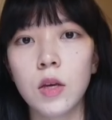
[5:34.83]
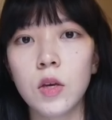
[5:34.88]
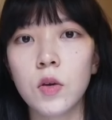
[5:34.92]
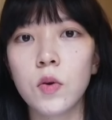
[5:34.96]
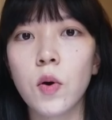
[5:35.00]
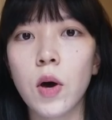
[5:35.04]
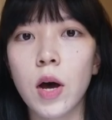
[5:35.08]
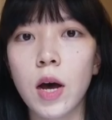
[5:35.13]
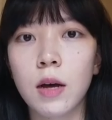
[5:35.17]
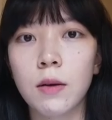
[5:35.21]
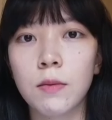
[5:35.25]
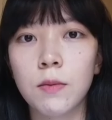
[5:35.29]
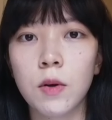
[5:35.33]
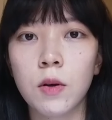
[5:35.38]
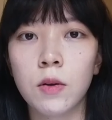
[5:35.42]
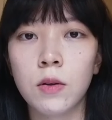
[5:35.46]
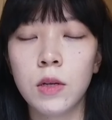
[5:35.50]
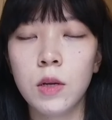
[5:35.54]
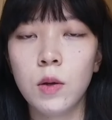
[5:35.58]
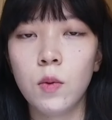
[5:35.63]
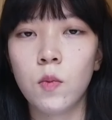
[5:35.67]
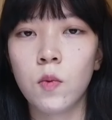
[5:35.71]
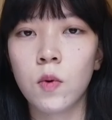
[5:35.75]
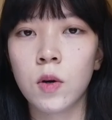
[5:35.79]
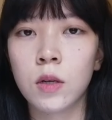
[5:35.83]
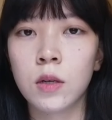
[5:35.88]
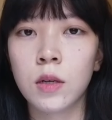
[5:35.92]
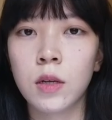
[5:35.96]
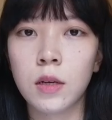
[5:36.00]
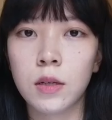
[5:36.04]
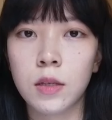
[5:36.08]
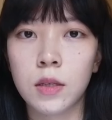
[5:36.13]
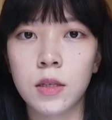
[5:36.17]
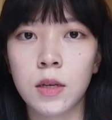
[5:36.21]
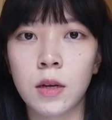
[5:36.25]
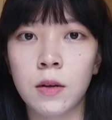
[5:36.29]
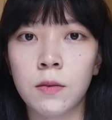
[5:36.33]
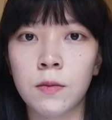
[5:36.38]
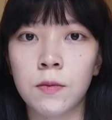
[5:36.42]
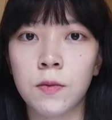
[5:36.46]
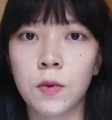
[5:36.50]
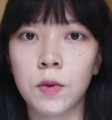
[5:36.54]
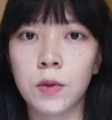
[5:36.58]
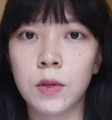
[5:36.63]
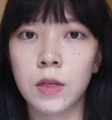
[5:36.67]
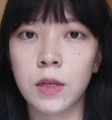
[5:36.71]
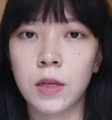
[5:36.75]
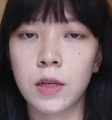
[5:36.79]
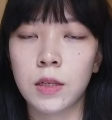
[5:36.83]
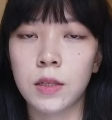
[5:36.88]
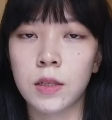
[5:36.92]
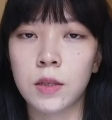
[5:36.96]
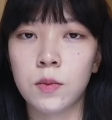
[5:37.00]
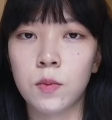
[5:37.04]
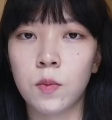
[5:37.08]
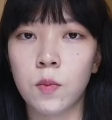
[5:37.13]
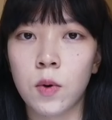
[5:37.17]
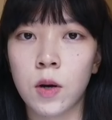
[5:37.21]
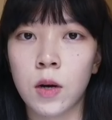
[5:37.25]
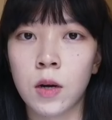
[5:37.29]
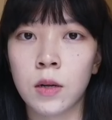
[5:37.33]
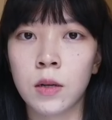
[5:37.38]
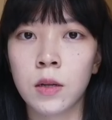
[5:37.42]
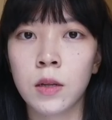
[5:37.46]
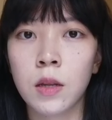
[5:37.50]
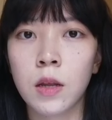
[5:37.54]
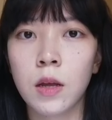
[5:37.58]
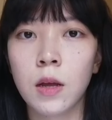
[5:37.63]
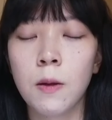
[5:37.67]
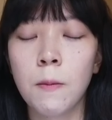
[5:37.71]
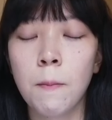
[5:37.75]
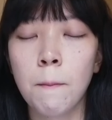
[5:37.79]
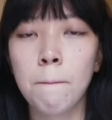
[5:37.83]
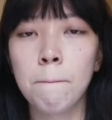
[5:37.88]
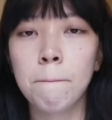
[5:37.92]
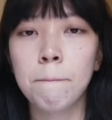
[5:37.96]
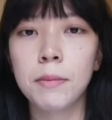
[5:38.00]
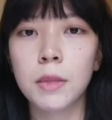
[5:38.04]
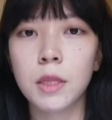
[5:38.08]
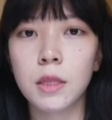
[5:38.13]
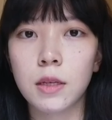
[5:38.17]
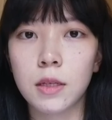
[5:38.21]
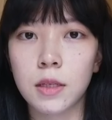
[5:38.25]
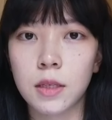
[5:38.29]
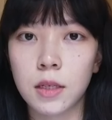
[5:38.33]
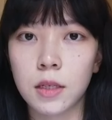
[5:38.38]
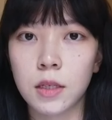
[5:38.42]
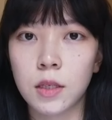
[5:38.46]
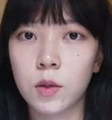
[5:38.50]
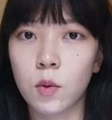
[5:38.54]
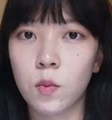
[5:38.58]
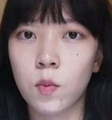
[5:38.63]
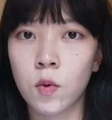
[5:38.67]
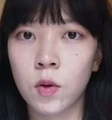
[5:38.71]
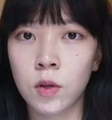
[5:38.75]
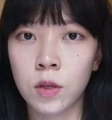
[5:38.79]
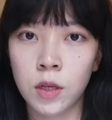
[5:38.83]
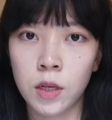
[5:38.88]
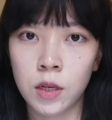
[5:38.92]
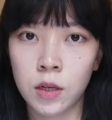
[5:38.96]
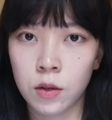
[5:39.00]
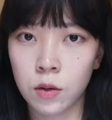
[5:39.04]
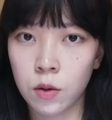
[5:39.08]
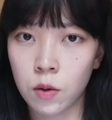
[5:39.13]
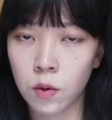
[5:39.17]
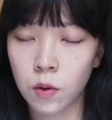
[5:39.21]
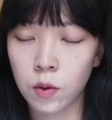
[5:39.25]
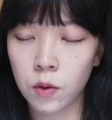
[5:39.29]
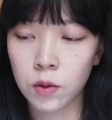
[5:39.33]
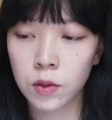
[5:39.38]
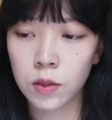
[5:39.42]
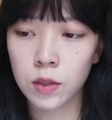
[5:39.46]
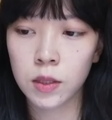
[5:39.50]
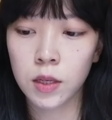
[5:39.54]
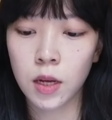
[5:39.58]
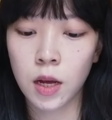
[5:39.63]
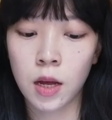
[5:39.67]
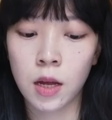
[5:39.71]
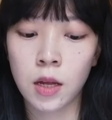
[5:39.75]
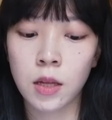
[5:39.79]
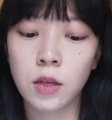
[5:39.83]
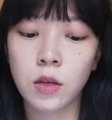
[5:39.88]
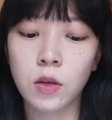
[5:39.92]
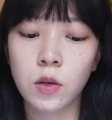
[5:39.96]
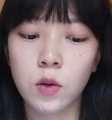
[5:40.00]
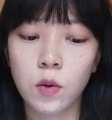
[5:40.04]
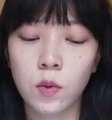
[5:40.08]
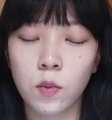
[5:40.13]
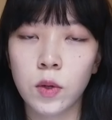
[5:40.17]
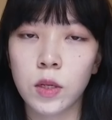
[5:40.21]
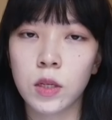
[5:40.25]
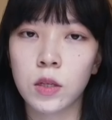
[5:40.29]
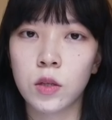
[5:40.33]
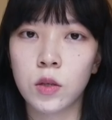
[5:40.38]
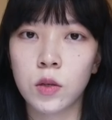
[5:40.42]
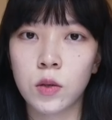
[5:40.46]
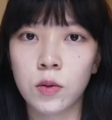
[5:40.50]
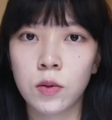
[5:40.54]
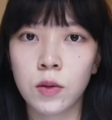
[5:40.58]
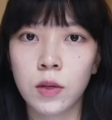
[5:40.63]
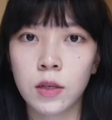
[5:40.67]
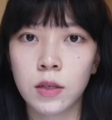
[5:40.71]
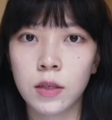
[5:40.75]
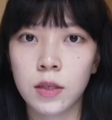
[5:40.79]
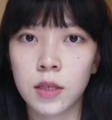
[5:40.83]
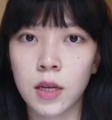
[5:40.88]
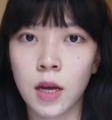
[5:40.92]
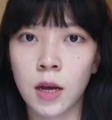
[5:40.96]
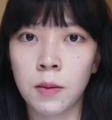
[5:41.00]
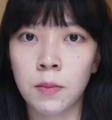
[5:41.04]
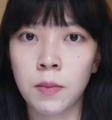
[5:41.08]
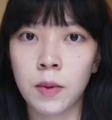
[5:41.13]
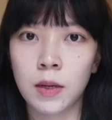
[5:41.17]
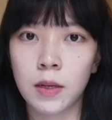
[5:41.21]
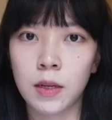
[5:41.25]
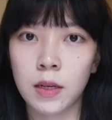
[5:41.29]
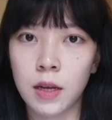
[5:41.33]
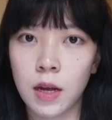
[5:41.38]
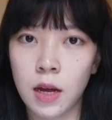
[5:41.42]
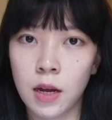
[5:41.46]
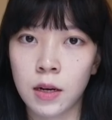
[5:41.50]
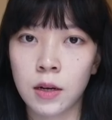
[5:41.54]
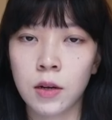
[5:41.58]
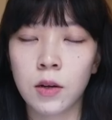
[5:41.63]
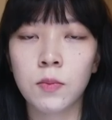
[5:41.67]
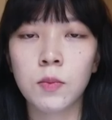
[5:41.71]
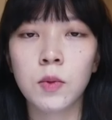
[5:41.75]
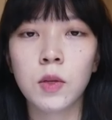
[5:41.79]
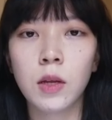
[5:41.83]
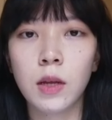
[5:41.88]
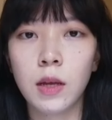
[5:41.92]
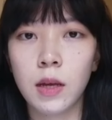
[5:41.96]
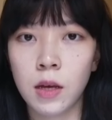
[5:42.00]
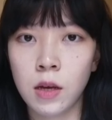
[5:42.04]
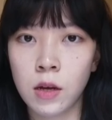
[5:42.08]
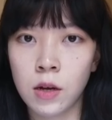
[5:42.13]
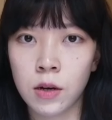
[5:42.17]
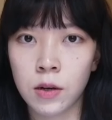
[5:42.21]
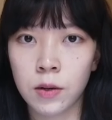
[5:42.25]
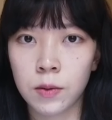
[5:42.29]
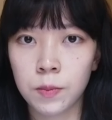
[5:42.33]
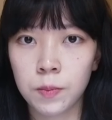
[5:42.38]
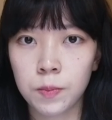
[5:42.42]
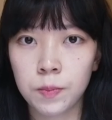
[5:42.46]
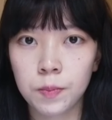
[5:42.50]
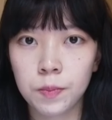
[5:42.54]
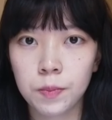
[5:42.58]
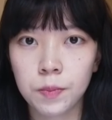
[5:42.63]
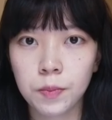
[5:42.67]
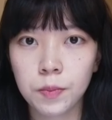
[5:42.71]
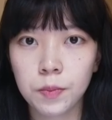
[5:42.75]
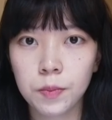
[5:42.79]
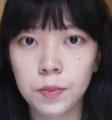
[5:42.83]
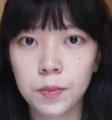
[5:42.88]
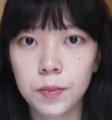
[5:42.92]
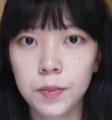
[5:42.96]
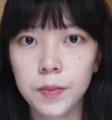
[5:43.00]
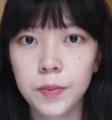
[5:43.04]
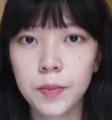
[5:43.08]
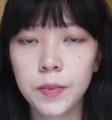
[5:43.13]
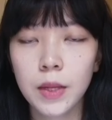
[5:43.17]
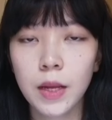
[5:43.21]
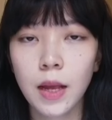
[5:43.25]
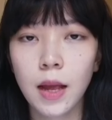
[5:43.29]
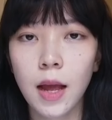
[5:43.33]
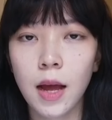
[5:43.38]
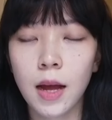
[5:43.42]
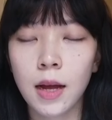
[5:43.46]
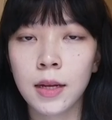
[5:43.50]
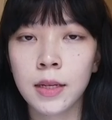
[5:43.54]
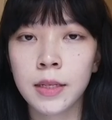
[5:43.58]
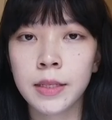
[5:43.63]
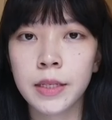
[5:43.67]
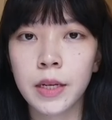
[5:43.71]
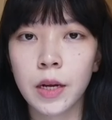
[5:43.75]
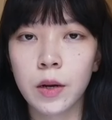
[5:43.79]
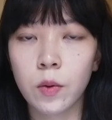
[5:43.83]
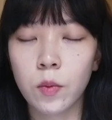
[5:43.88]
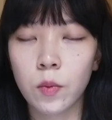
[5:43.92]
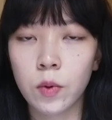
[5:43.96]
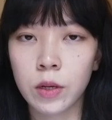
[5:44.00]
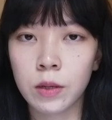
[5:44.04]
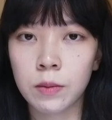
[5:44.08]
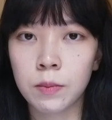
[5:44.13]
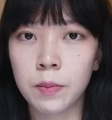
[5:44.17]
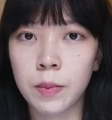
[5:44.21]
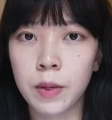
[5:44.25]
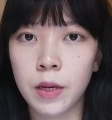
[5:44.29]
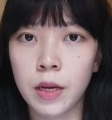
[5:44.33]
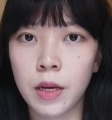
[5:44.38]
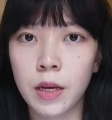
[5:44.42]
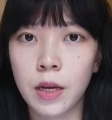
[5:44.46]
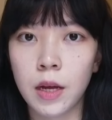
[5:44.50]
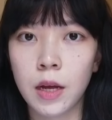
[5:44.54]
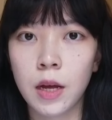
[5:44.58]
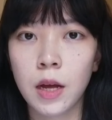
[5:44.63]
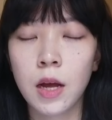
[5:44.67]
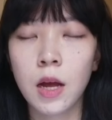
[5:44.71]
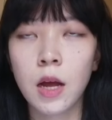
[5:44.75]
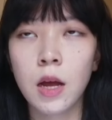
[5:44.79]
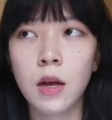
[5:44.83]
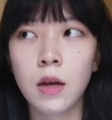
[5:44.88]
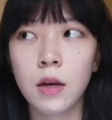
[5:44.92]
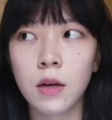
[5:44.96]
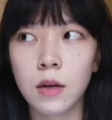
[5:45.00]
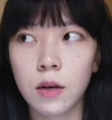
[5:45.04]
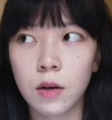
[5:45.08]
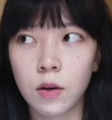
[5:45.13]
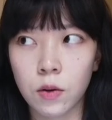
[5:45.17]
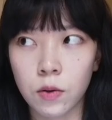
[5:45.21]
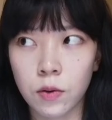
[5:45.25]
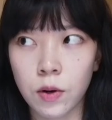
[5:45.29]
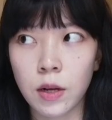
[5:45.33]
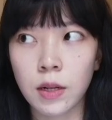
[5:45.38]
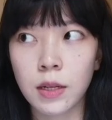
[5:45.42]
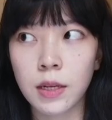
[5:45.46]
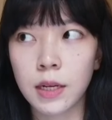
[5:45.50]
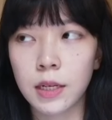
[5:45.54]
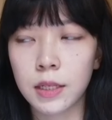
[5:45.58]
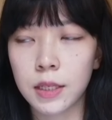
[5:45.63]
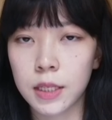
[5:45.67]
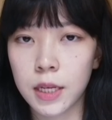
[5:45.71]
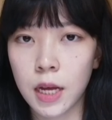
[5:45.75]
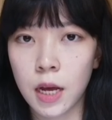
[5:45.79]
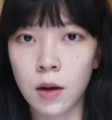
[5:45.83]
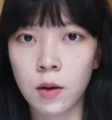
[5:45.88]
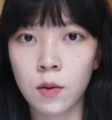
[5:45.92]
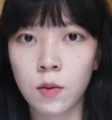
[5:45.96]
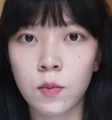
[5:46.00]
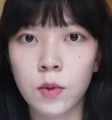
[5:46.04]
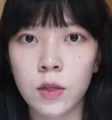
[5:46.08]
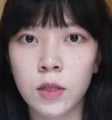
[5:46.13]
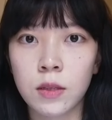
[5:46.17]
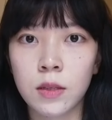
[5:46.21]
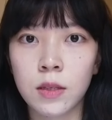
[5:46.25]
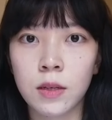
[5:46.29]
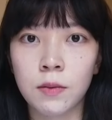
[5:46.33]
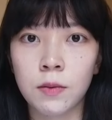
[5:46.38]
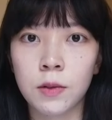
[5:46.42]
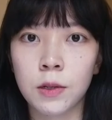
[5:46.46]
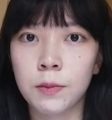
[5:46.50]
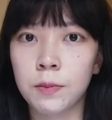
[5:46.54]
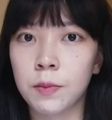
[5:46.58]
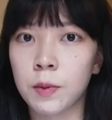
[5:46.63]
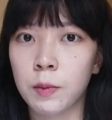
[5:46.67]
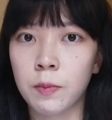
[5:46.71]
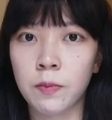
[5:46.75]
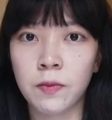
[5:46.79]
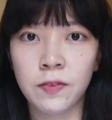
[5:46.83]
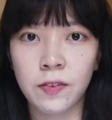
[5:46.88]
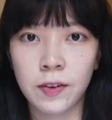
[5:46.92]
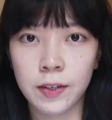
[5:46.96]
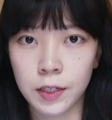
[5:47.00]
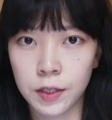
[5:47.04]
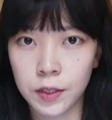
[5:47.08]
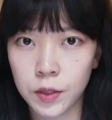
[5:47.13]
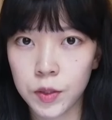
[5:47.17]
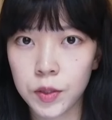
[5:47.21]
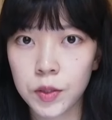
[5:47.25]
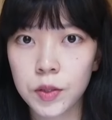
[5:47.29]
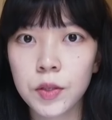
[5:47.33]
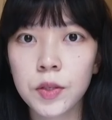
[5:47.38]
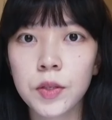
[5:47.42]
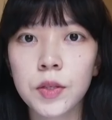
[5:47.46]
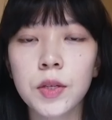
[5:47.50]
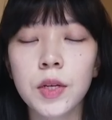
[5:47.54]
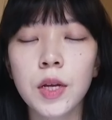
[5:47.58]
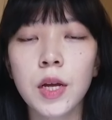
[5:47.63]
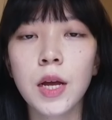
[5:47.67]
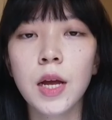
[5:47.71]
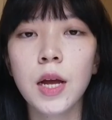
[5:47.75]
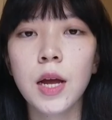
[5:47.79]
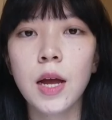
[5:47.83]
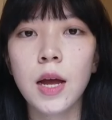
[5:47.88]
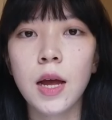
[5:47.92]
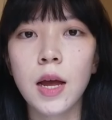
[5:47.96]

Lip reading: You have only one exam for this one. This is a one-year course and you will do exam at the end of the year. And there will be oral exam with several professors.